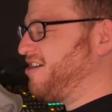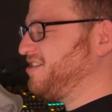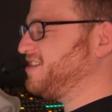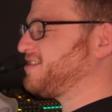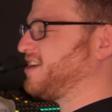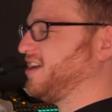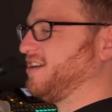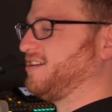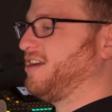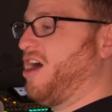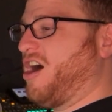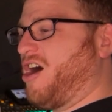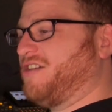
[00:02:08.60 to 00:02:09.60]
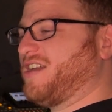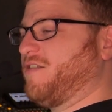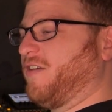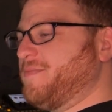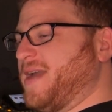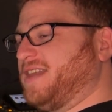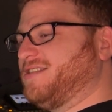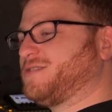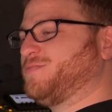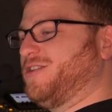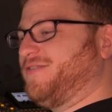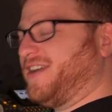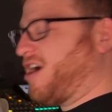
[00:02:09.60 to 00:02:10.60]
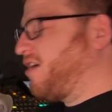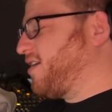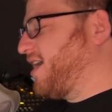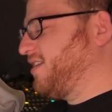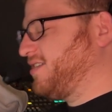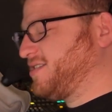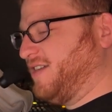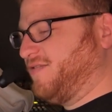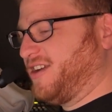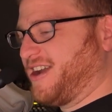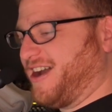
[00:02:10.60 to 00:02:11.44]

this kid. Oh, they remade this movie? All right, let's give it a